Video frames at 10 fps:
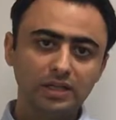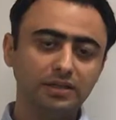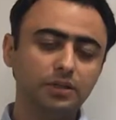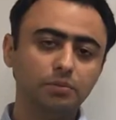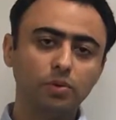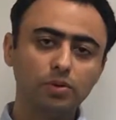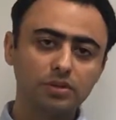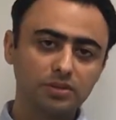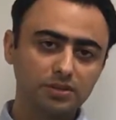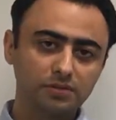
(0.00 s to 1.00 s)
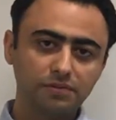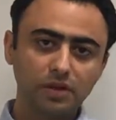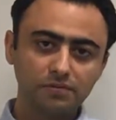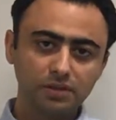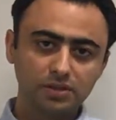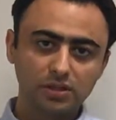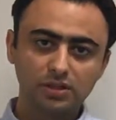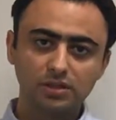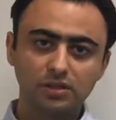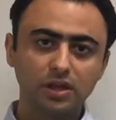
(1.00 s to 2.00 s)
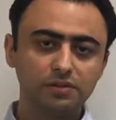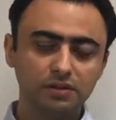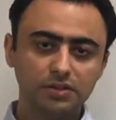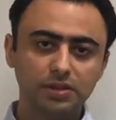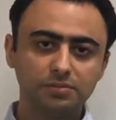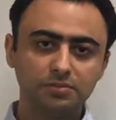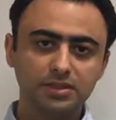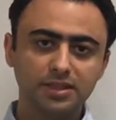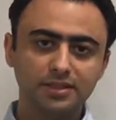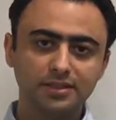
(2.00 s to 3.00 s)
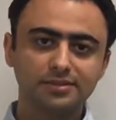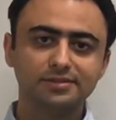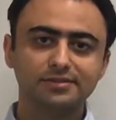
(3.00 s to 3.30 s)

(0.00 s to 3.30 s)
and the importance of convex hull in convex optimization.